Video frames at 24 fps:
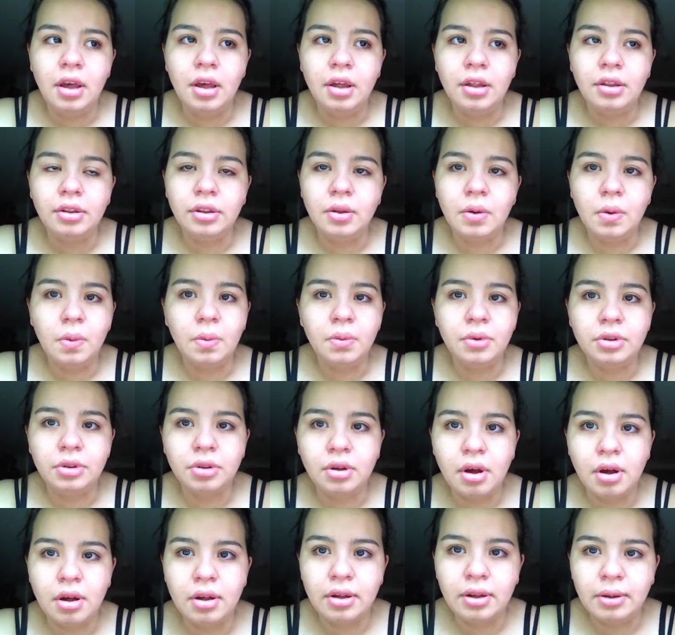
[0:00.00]
Someone was
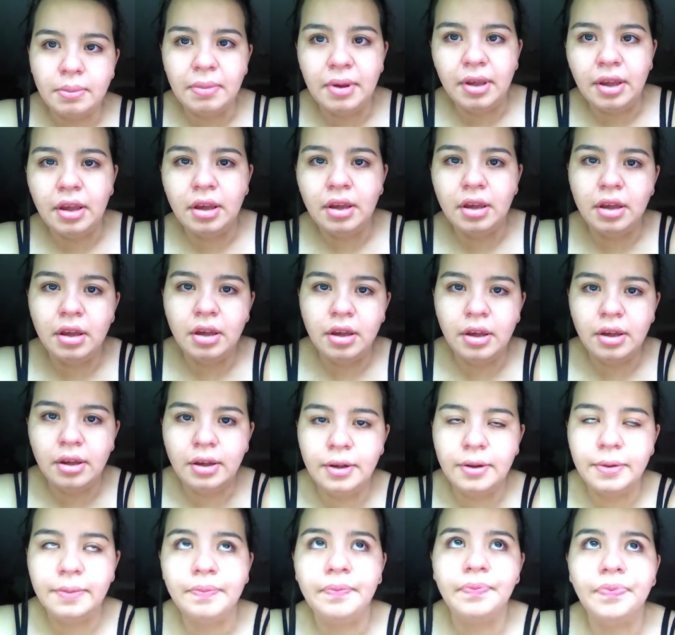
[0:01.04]
calling me,
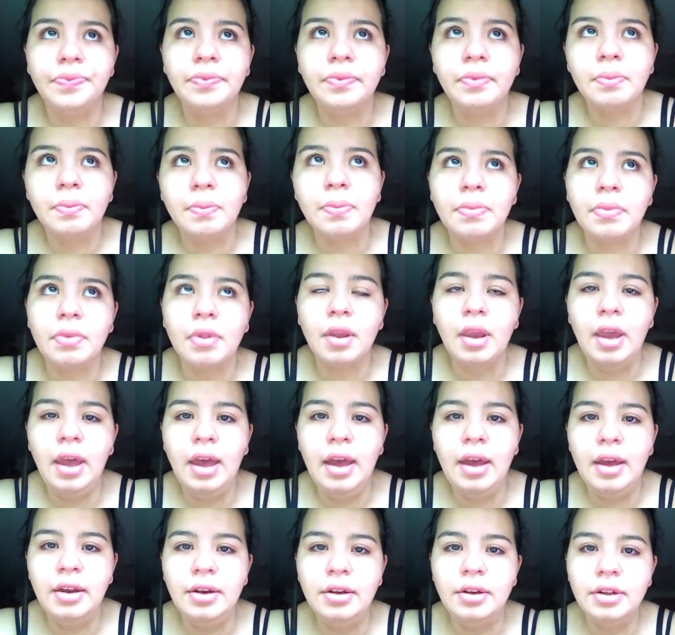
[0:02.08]

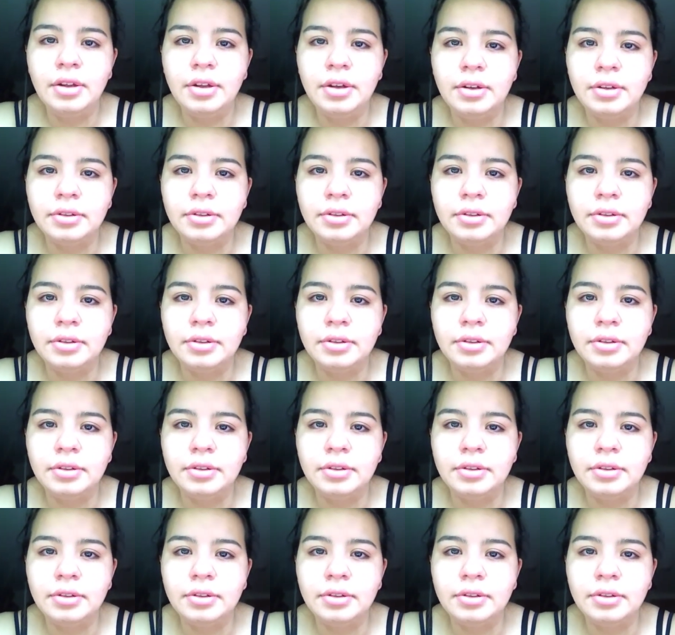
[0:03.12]
and